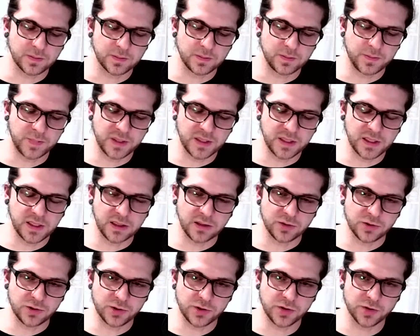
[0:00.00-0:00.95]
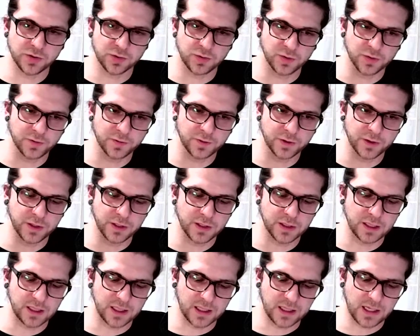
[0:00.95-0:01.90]
being sure-footed
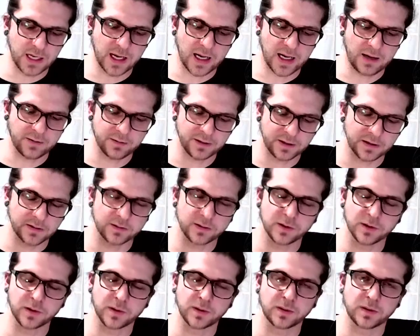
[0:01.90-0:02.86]
and having the